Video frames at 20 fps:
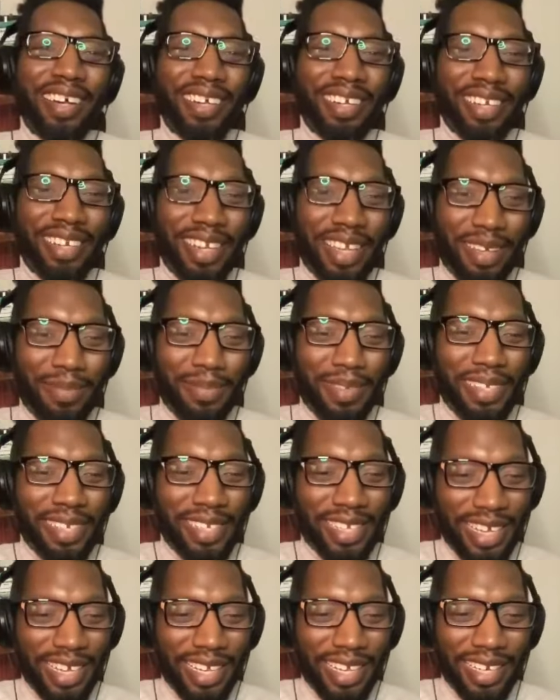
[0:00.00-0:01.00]
Name is
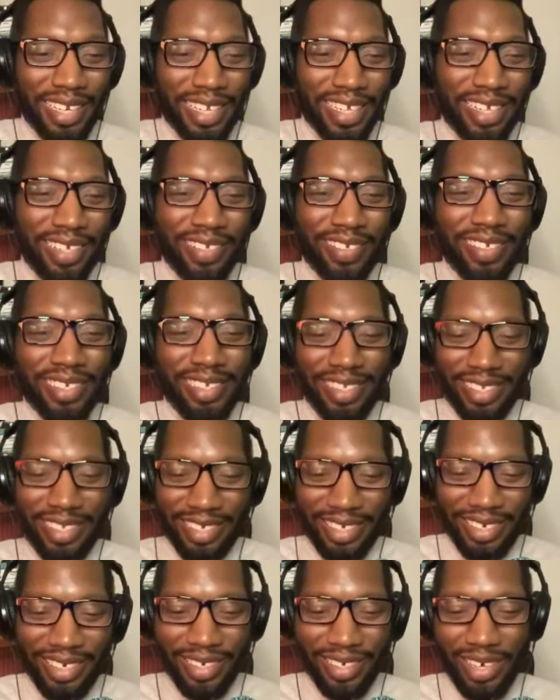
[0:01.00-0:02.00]
Danielle
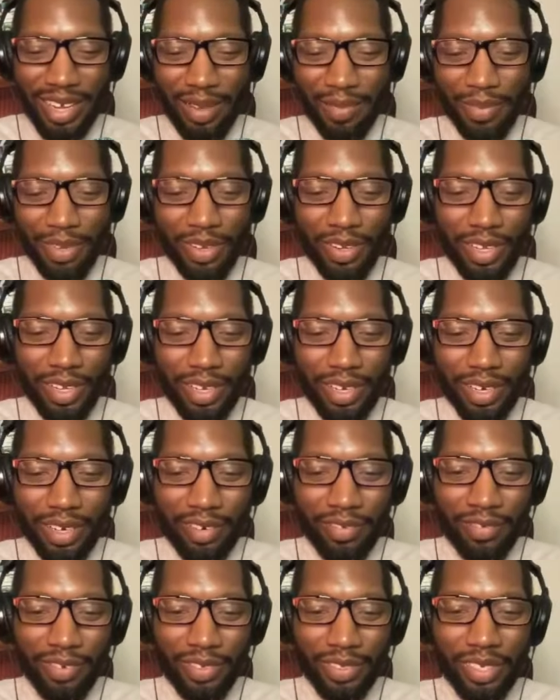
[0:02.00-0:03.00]
Desir. I'm going to go ahead on and
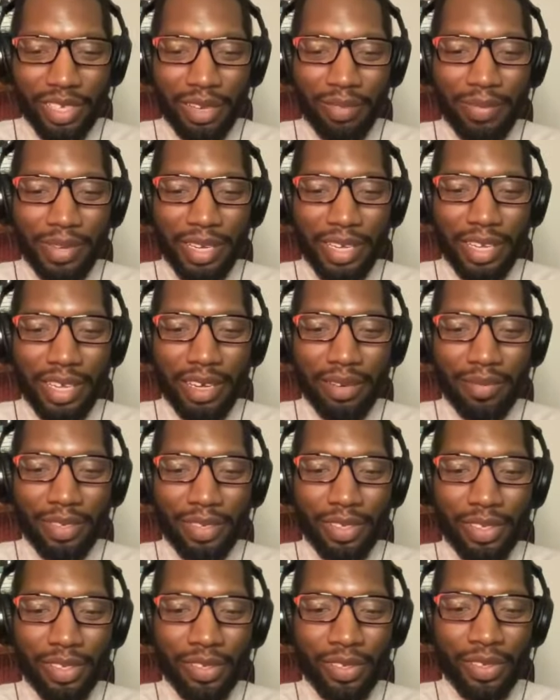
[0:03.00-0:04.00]
rotate my camera
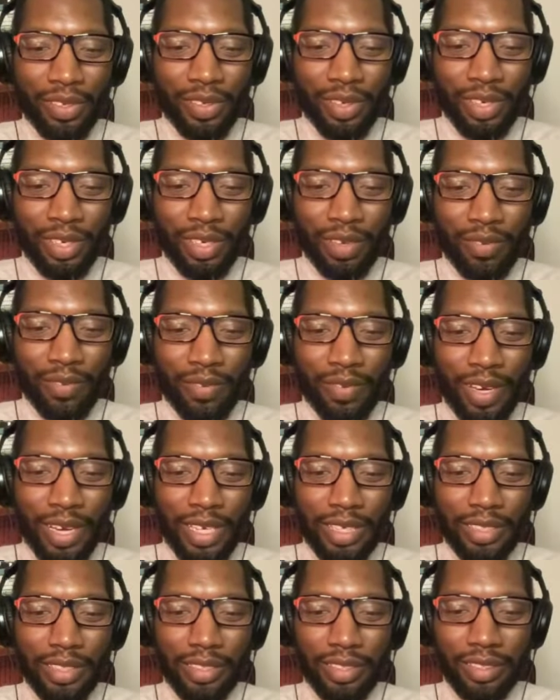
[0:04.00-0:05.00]
so you all can
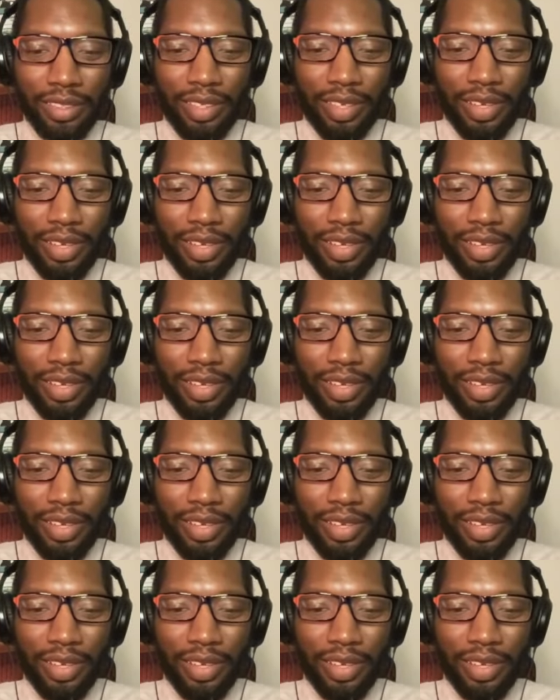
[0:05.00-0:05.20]
watch.